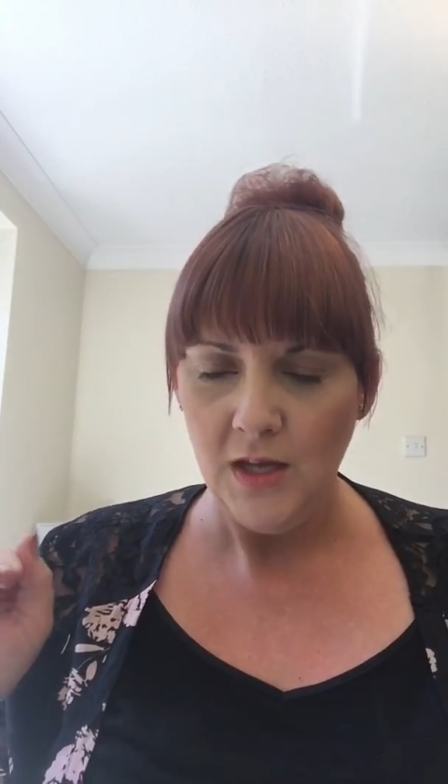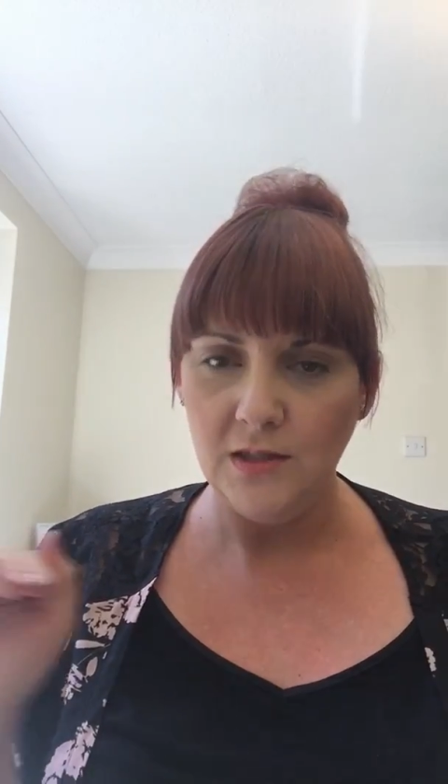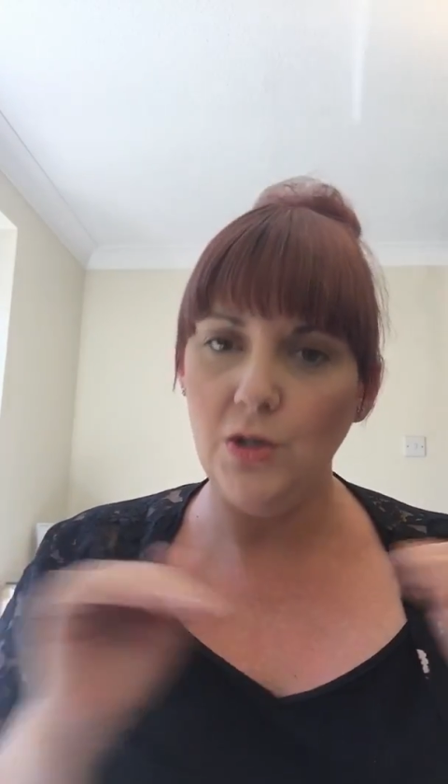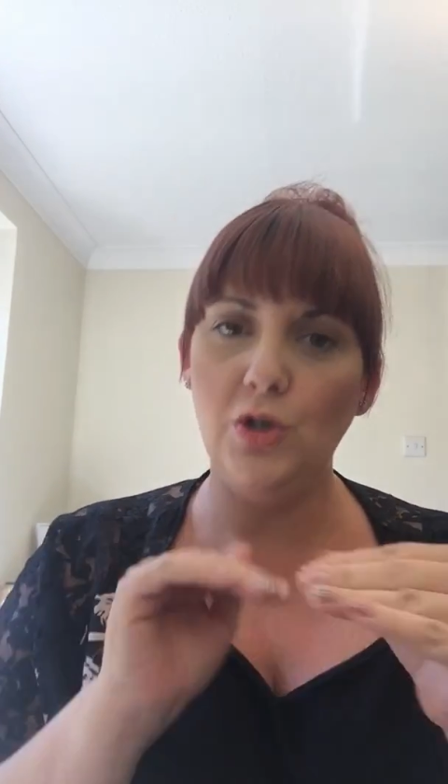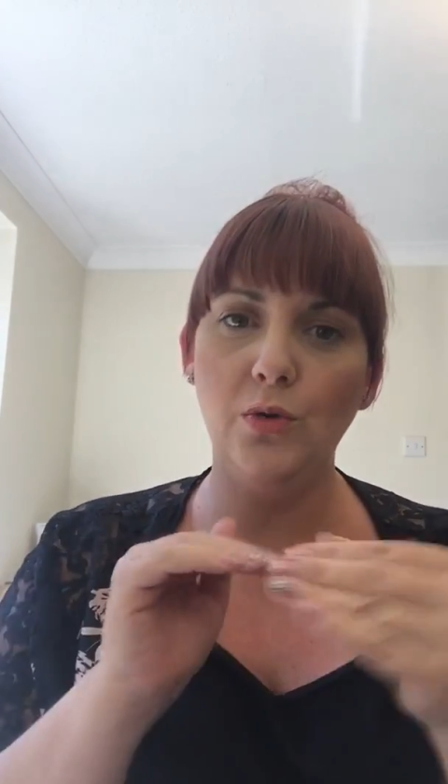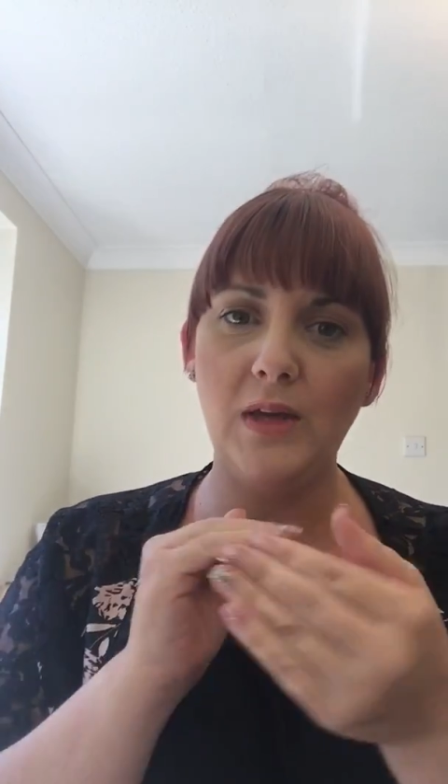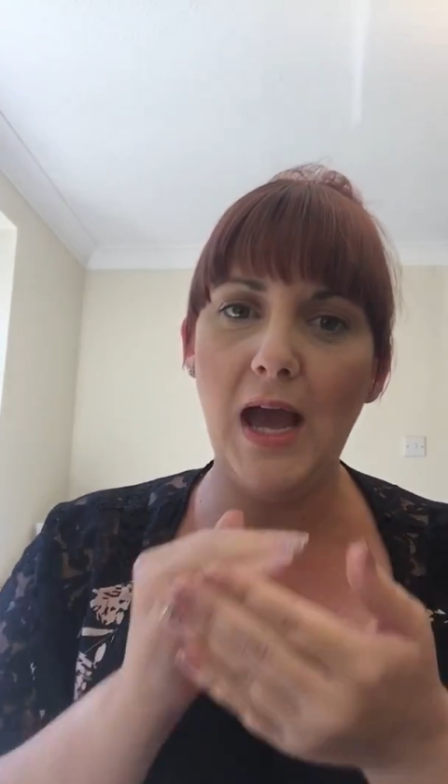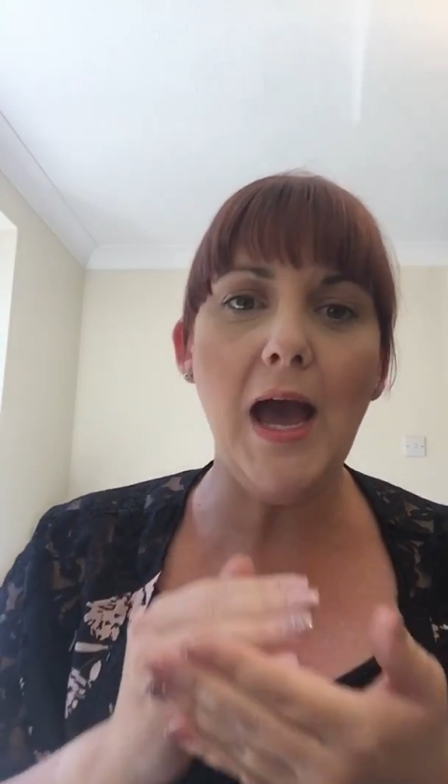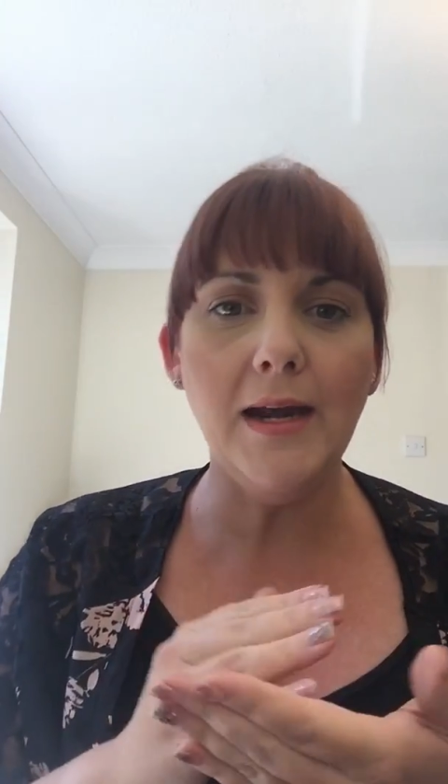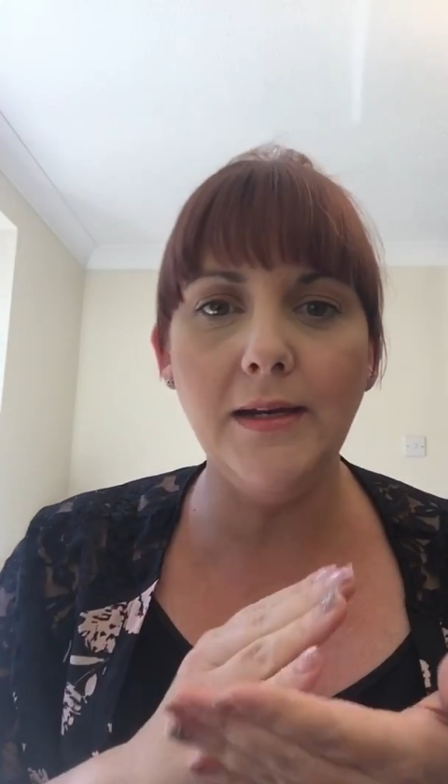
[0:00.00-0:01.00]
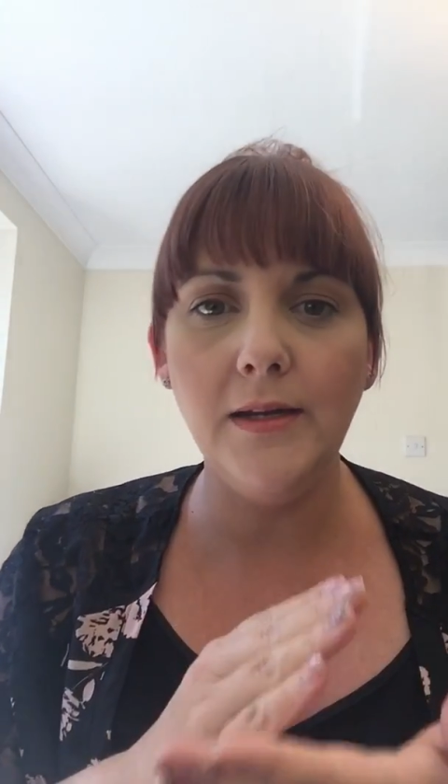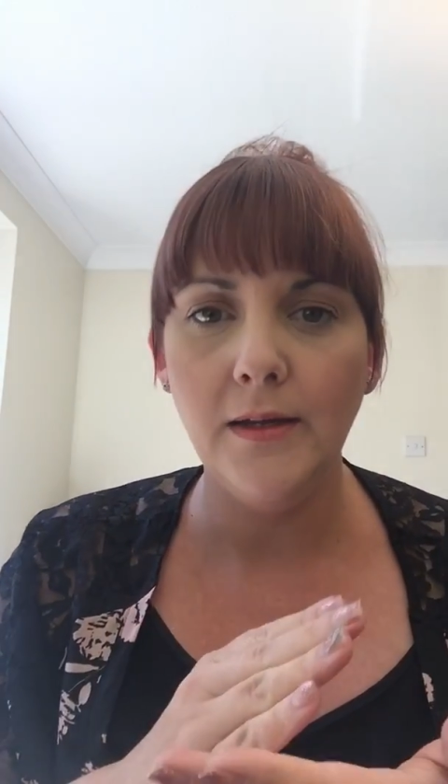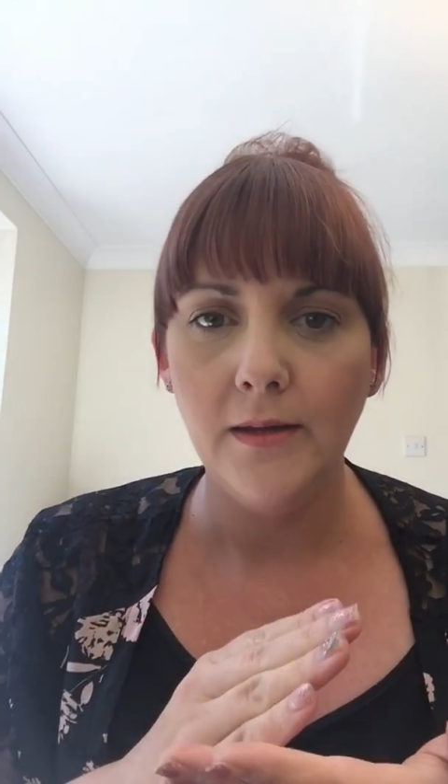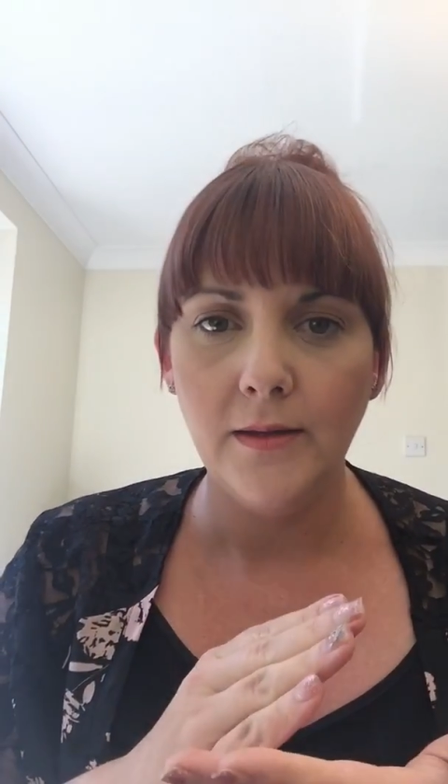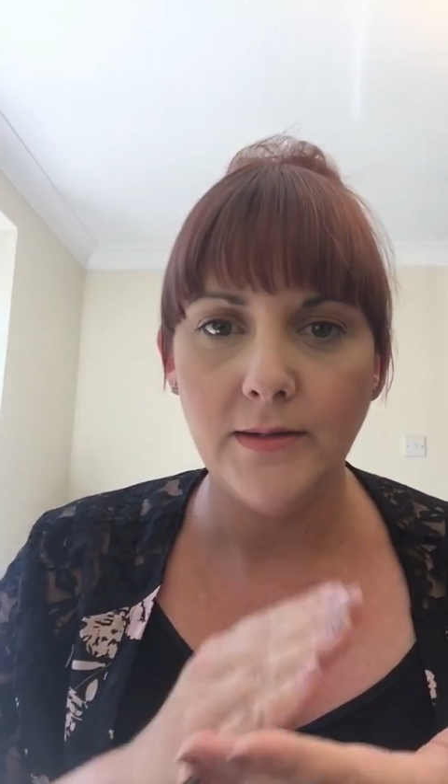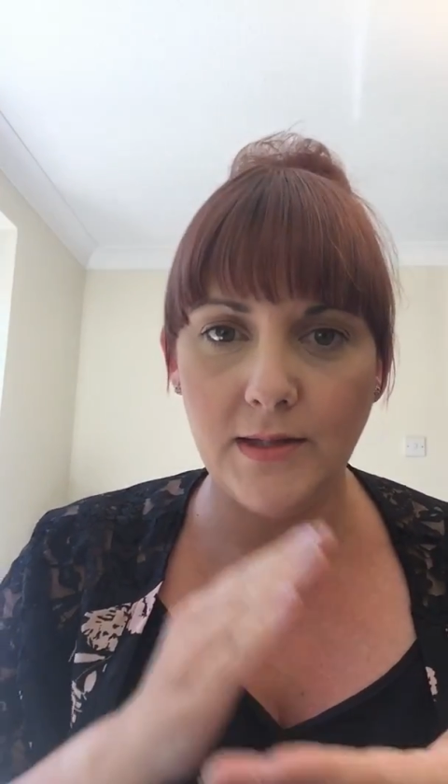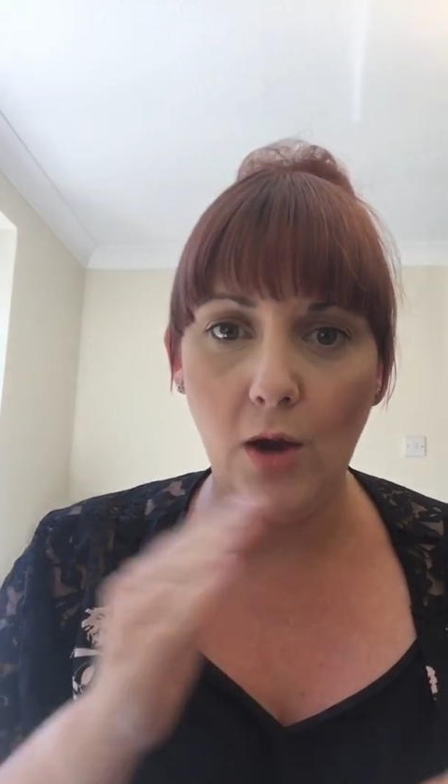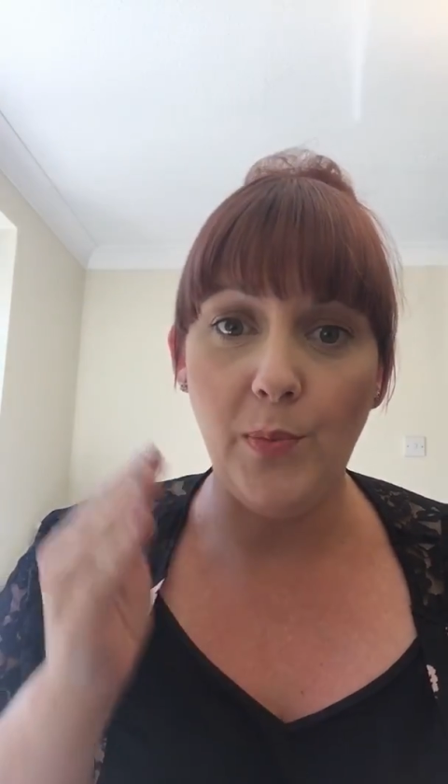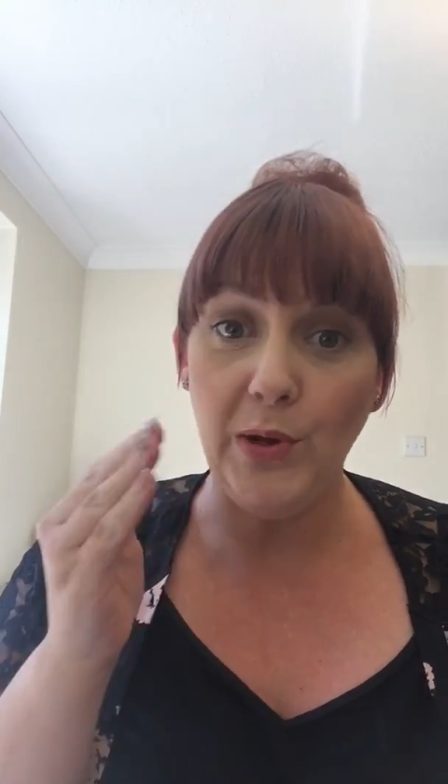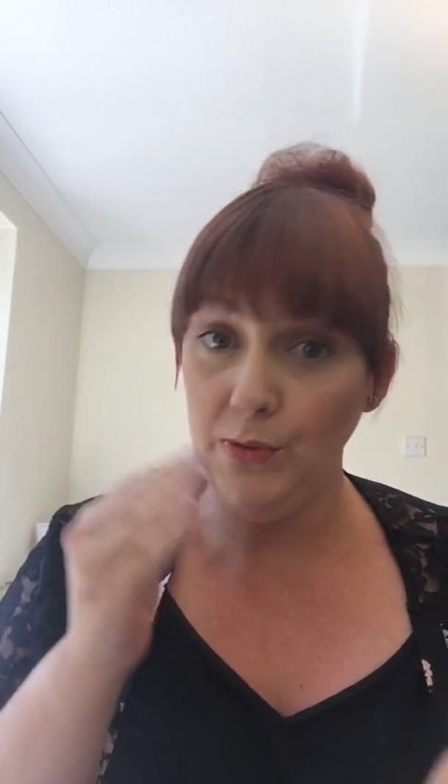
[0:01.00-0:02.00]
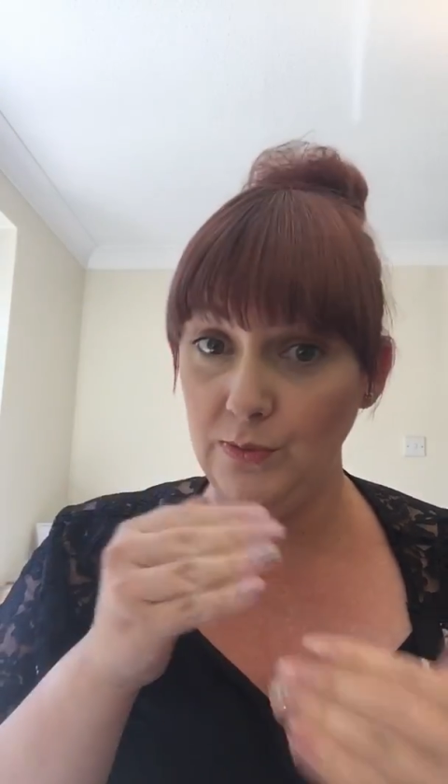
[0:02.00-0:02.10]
So you can start putting